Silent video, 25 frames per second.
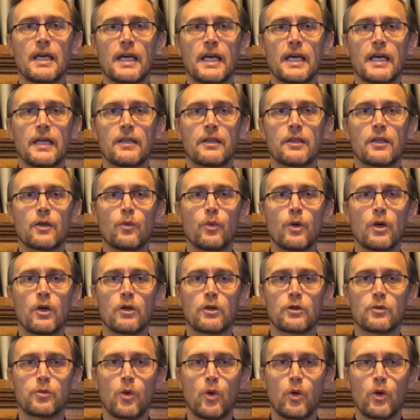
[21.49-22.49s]
in the
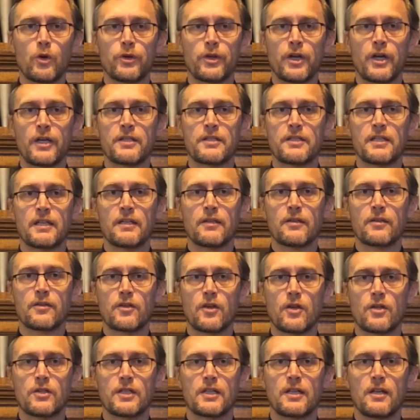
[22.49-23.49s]
World War
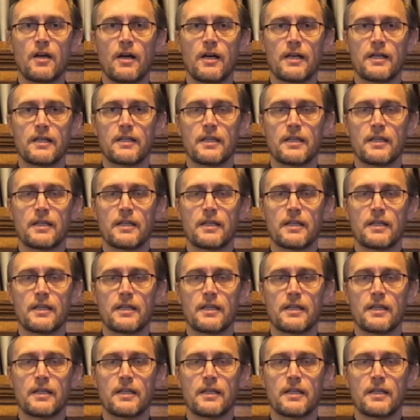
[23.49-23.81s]
1939